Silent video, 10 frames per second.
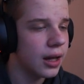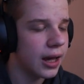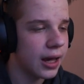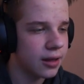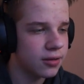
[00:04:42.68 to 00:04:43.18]

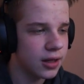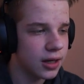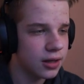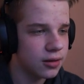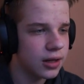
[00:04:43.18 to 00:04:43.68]
And
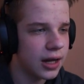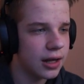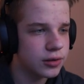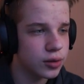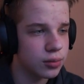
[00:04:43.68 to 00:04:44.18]
then I
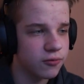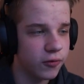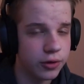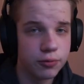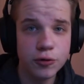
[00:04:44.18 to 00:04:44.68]
just, for
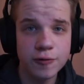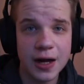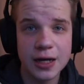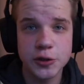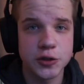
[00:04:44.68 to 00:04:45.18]
the roof, I
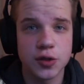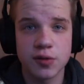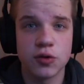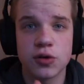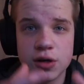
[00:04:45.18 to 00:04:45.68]
literally just
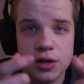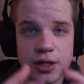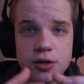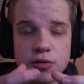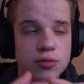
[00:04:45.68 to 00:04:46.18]
took
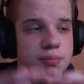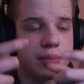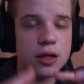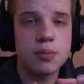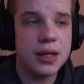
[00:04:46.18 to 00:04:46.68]
little
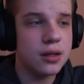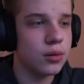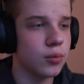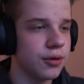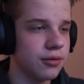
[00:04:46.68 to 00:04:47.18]
base plates,
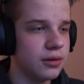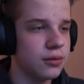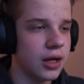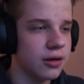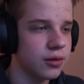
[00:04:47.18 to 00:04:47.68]
one of these
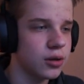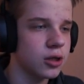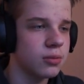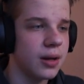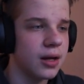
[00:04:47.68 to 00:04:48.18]
like six
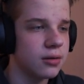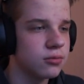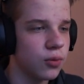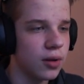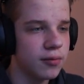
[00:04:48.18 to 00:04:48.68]
by
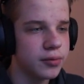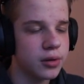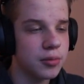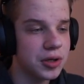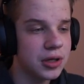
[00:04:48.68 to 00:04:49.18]
twelves or
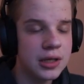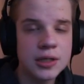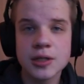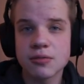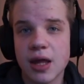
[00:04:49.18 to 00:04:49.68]
something,
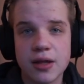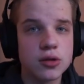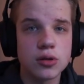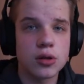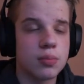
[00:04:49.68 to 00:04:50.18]
and
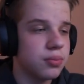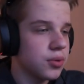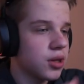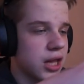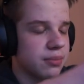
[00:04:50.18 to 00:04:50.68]
then just
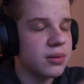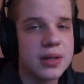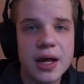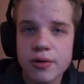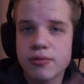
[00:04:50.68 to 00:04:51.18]
snapped them
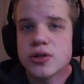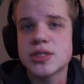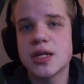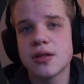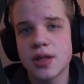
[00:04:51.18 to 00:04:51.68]
down,
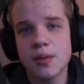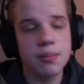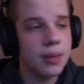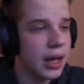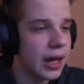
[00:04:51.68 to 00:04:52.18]
rotated them,
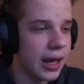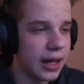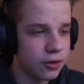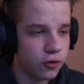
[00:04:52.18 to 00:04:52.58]
and it